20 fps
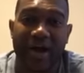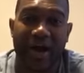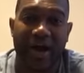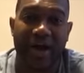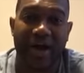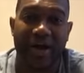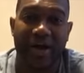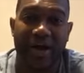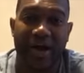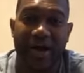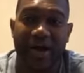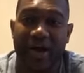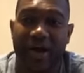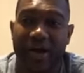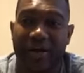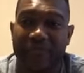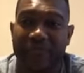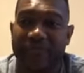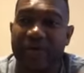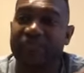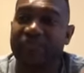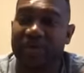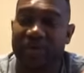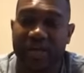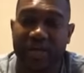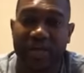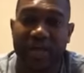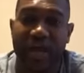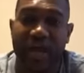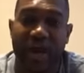uh, uh,
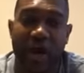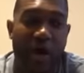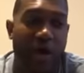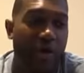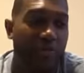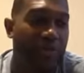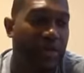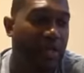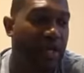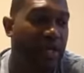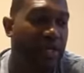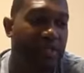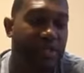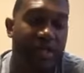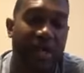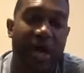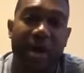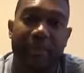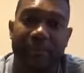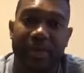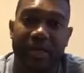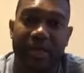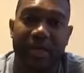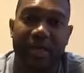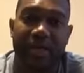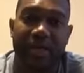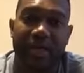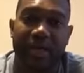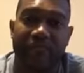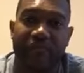vividly all the kids coming
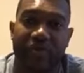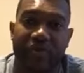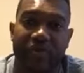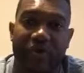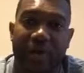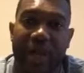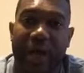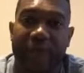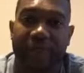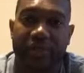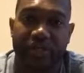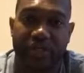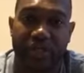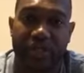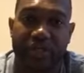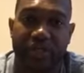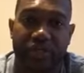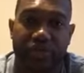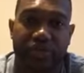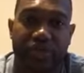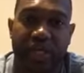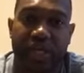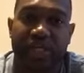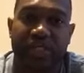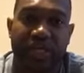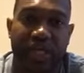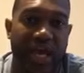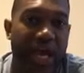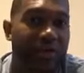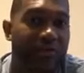and giving their life to Jesus or
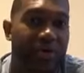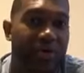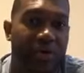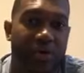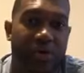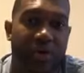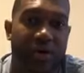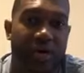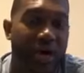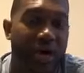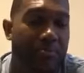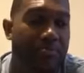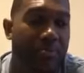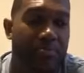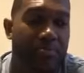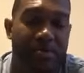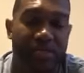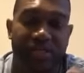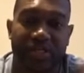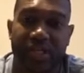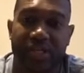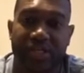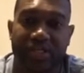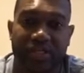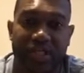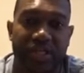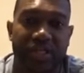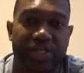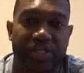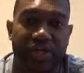chasing after the Lord. And I remember seeing
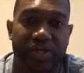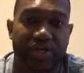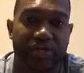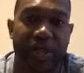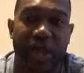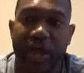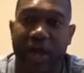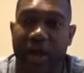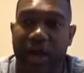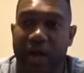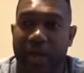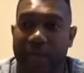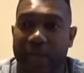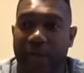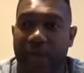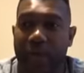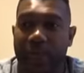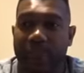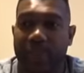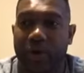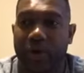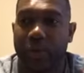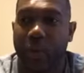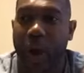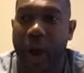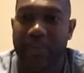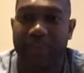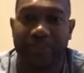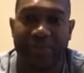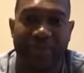teachers uh, no, no,
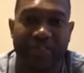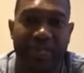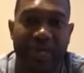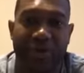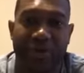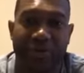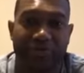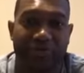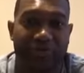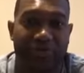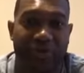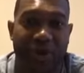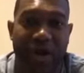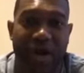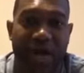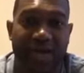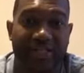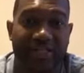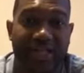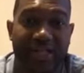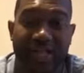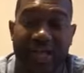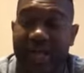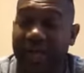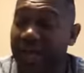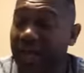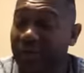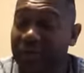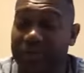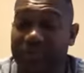wipe the tears from their eyes.
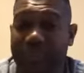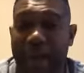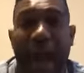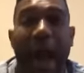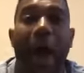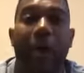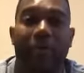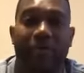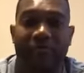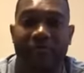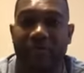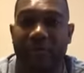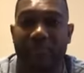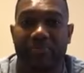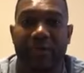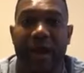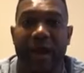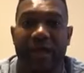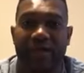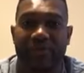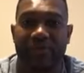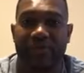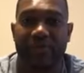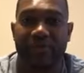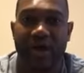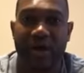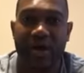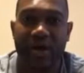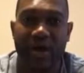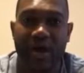Leanne, it was powerful. I'm proud of you
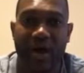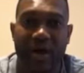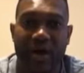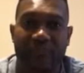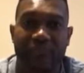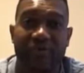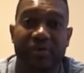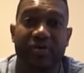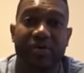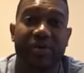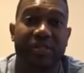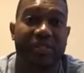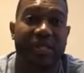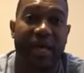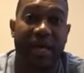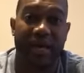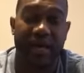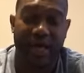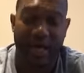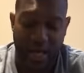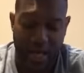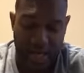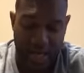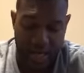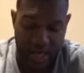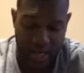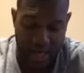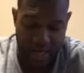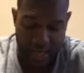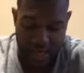uh, for doing that.
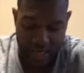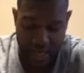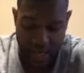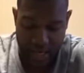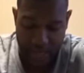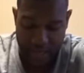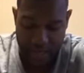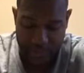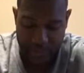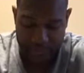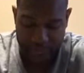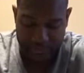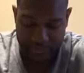And, uh,